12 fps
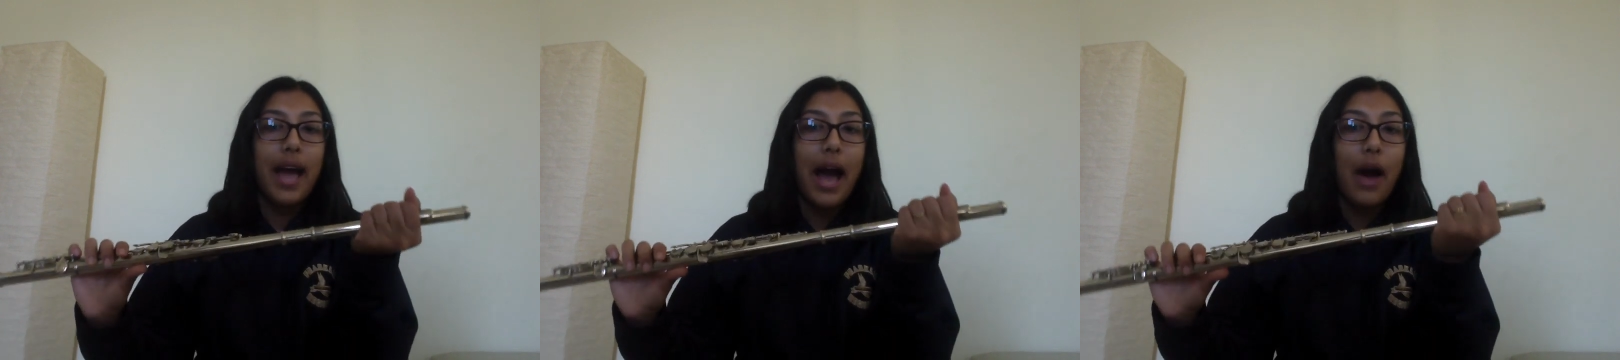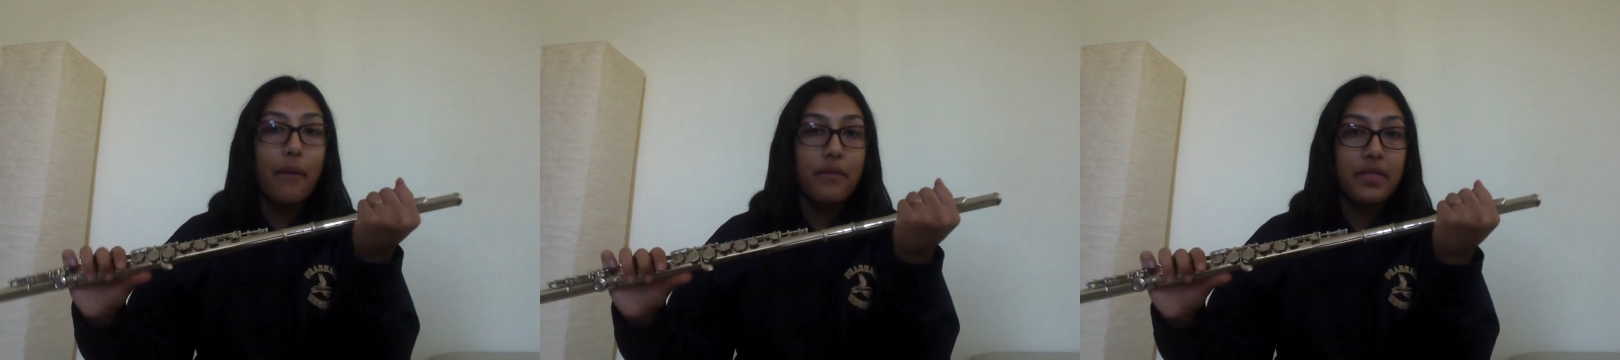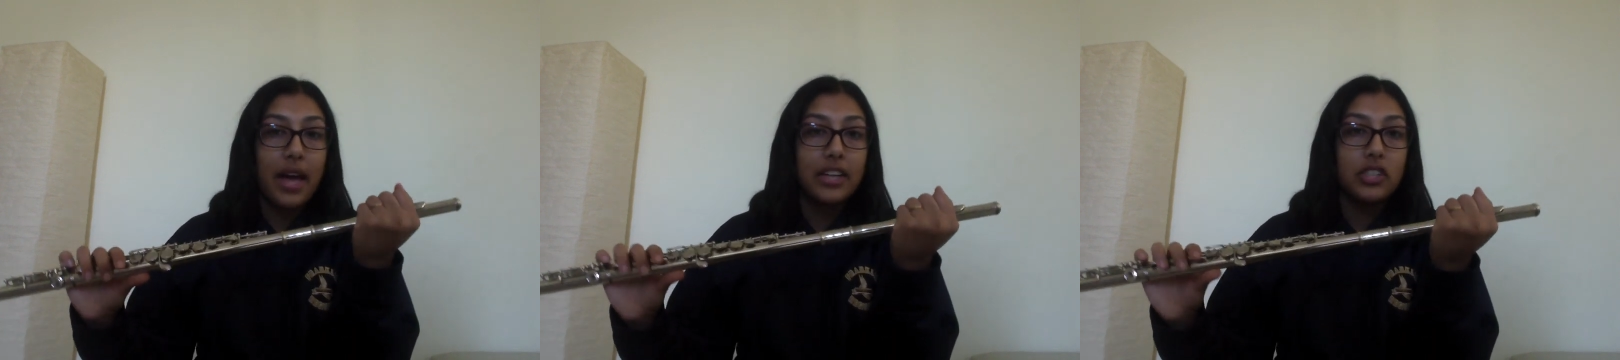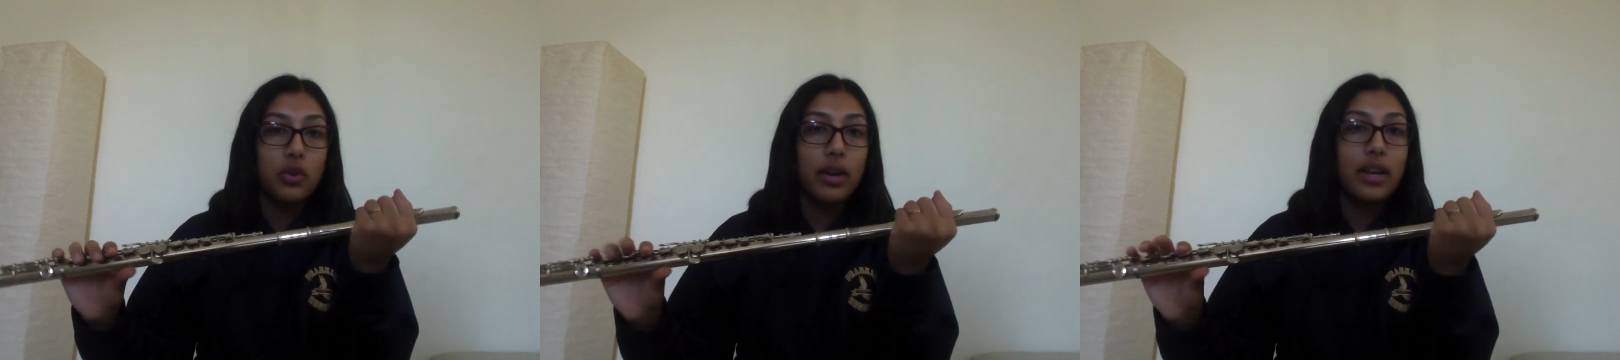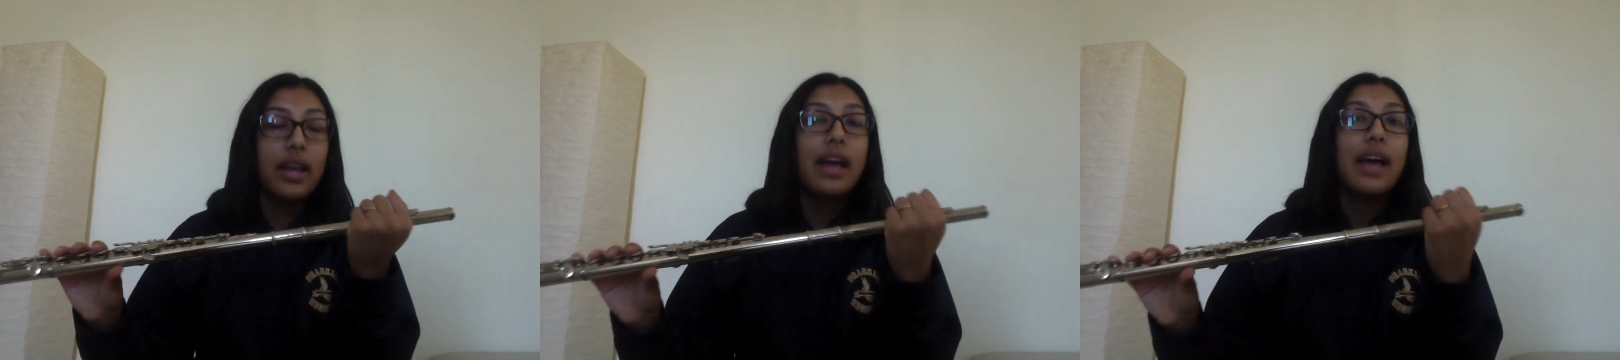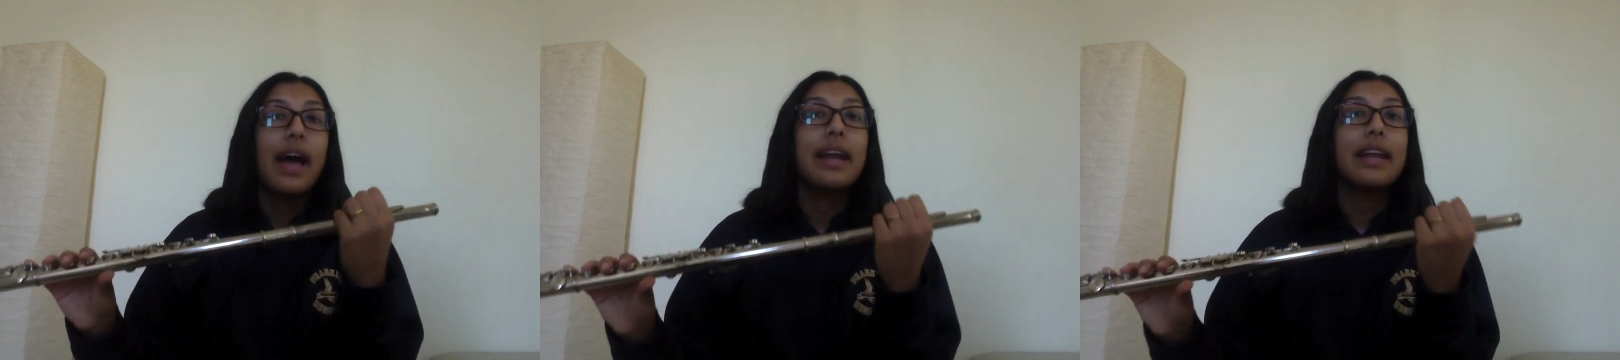out the head joint
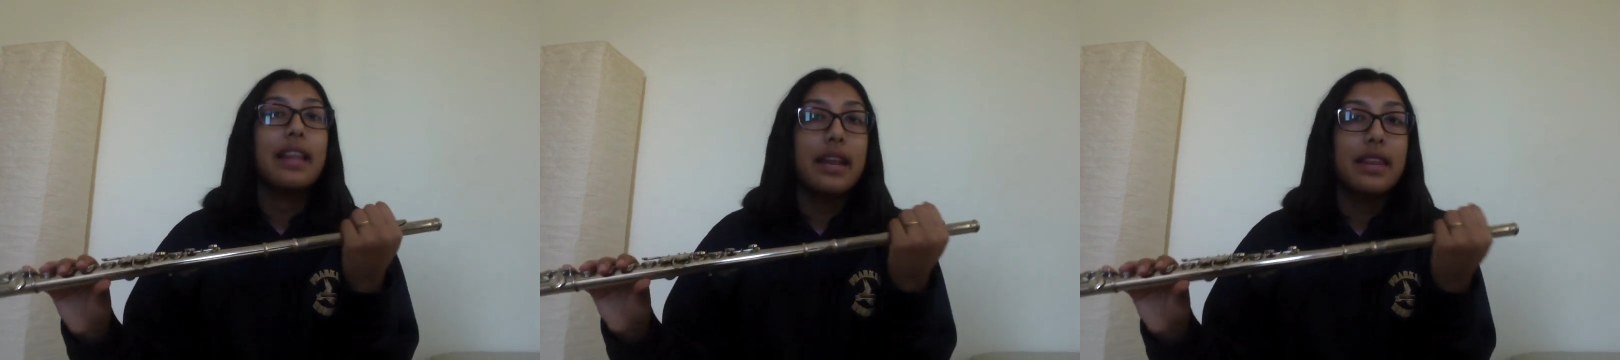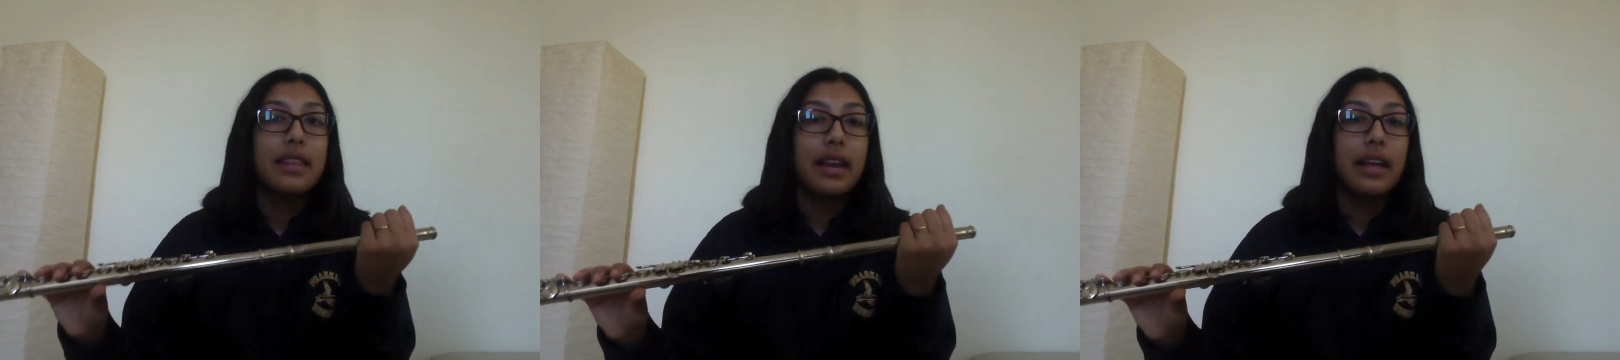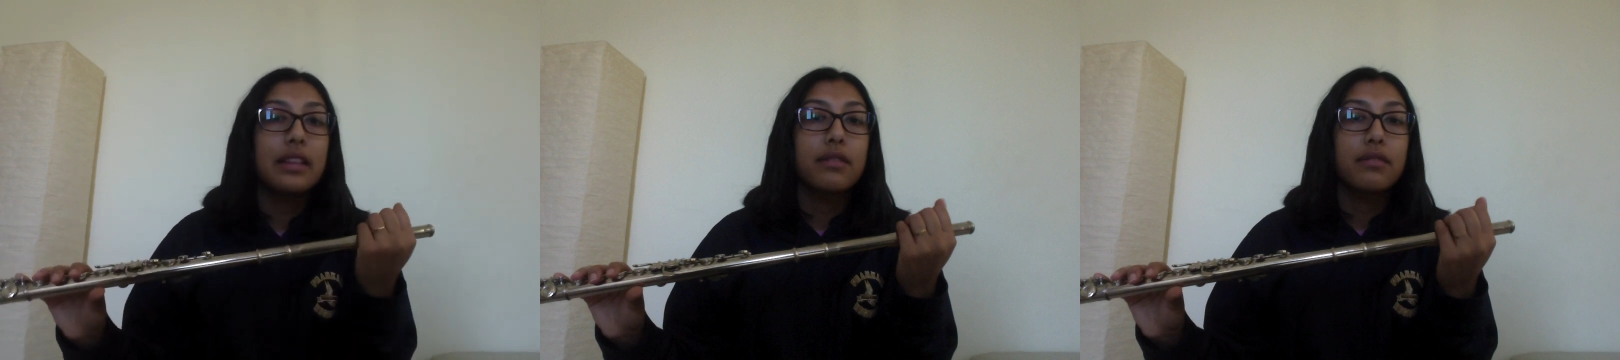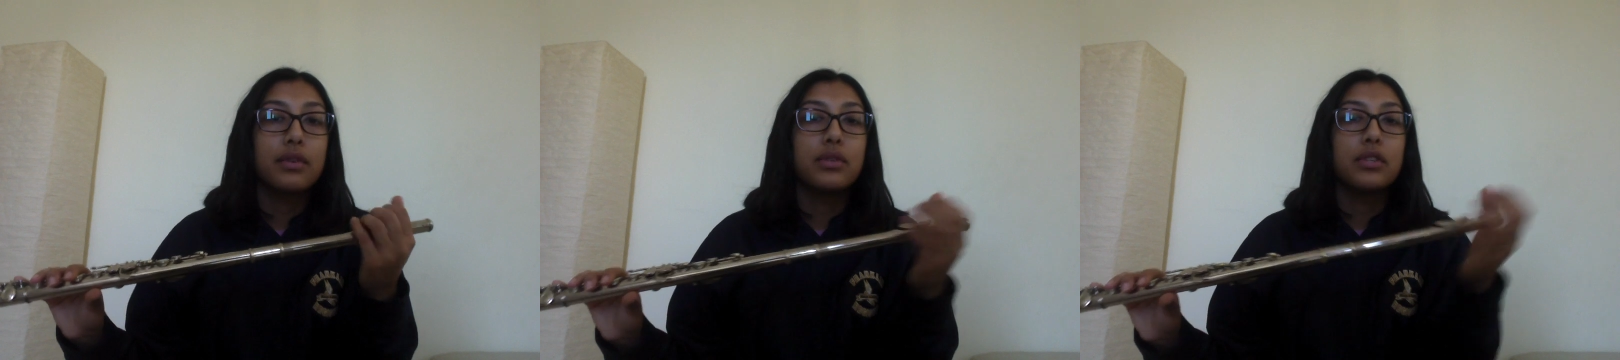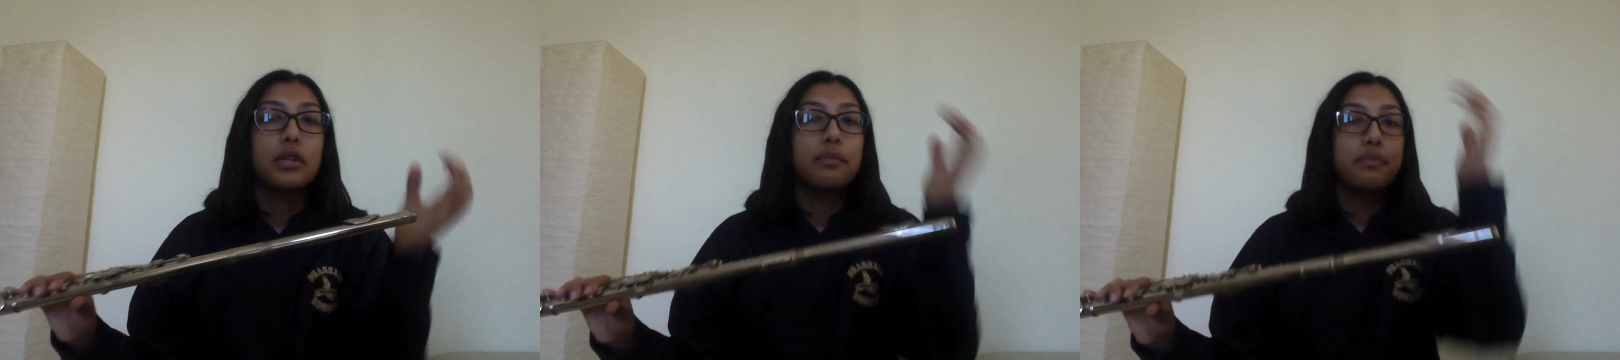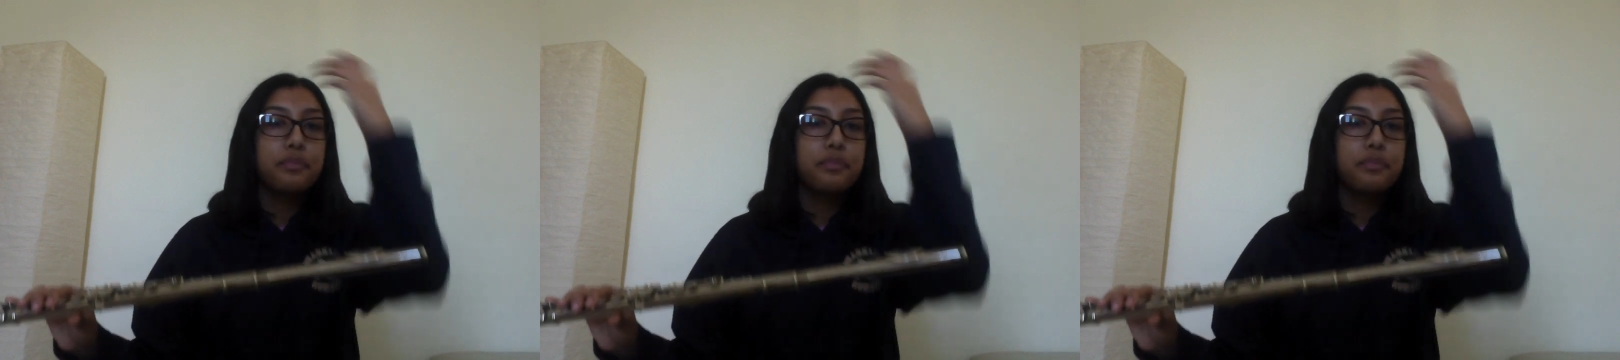and lengthening the flute tube.